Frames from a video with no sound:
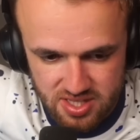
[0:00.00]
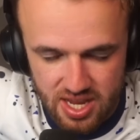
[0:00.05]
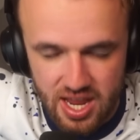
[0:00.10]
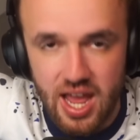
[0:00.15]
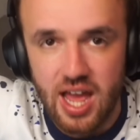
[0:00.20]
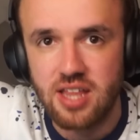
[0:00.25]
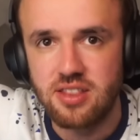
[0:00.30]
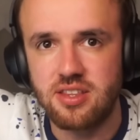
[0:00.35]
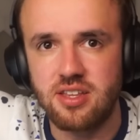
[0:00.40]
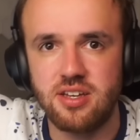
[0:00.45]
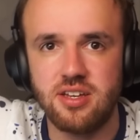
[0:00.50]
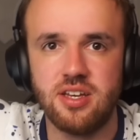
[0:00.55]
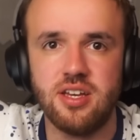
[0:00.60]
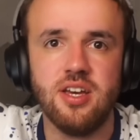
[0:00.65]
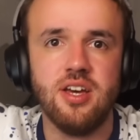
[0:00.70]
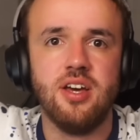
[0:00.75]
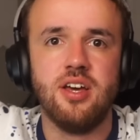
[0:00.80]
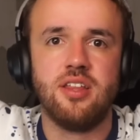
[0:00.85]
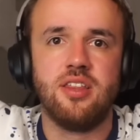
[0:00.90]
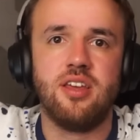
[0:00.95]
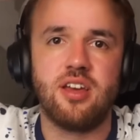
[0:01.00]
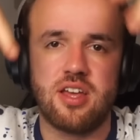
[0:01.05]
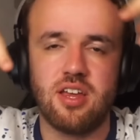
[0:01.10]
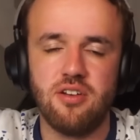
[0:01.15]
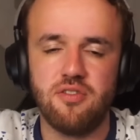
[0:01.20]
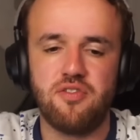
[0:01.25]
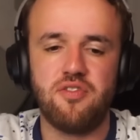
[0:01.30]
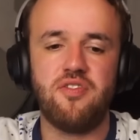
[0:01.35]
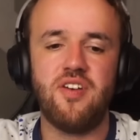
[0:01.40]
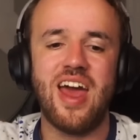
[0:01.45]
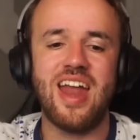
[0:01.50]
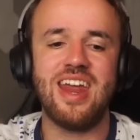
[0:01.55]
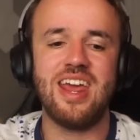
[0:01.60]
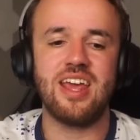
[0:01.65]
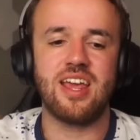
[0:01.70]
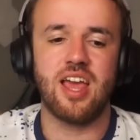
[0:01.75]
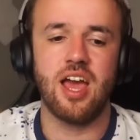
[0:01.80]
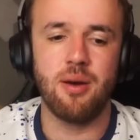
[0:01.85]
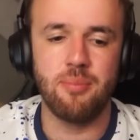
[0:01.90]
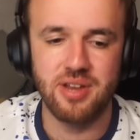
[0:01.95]
They had the
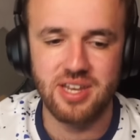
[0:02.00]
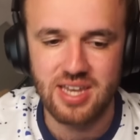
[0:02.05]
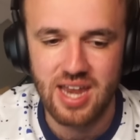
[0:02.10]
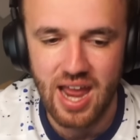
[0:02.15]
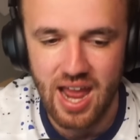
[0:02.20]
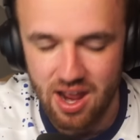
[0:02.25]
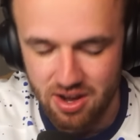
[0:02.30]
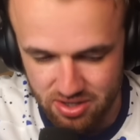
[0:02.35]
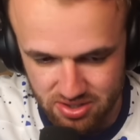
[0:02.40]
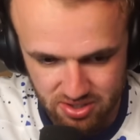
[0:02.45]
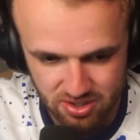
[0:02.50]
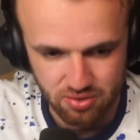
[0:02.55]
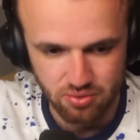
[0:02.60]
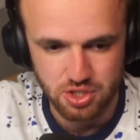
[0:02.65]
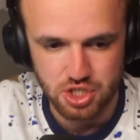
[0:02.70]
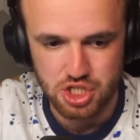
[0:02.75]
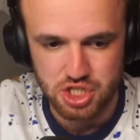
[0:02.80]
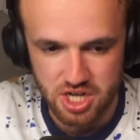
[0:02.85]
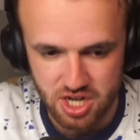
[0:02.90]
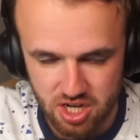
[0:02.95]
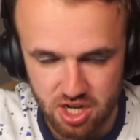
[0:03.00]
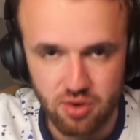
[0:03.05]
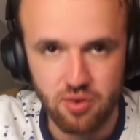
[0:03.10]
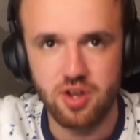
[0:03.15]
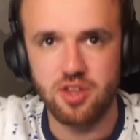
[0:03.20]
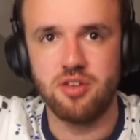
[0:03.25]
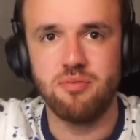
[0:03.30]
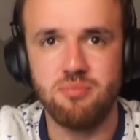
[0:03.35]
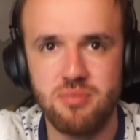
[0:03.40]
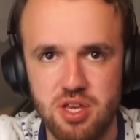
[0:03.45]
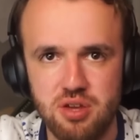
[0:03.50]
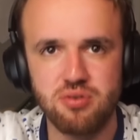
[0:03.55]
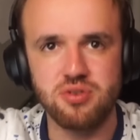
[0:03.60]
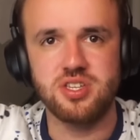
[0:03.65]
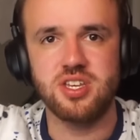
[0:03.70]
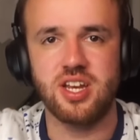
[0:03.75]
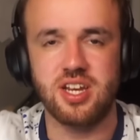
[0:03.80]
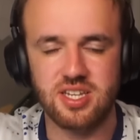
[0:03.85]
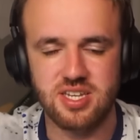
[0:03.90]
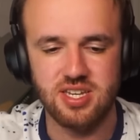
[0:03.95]
confetti coming down and the crescendo of the
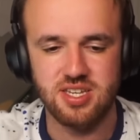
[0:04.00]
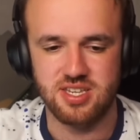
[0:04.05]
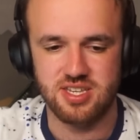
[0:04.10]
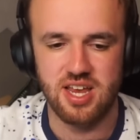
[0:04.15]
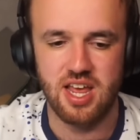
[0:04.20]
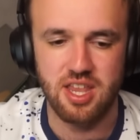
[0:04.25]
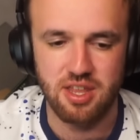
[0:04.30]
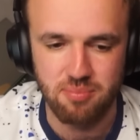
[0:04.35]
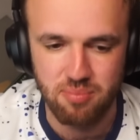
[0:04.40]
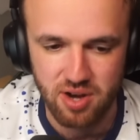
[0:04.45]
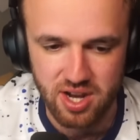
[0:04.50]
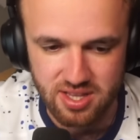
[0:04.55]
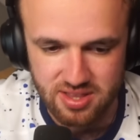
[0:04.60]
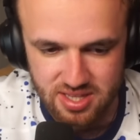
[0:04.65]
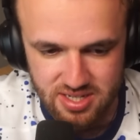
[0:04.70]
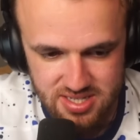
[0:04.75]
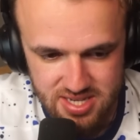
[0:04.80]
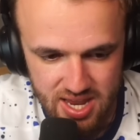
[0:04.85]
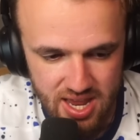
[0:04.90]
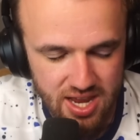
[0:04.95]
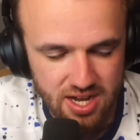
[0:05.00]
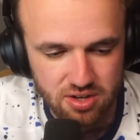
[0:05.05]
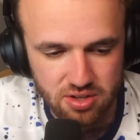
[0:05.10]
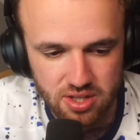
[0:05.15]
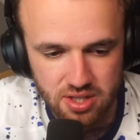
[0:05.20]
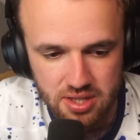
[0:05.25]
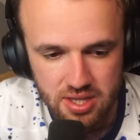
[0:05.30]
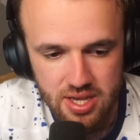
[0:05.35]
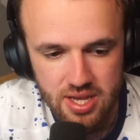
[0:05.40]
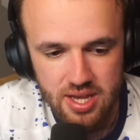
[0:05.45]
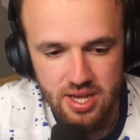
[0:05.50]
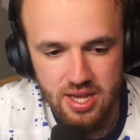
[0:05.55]
music to celebrate the title.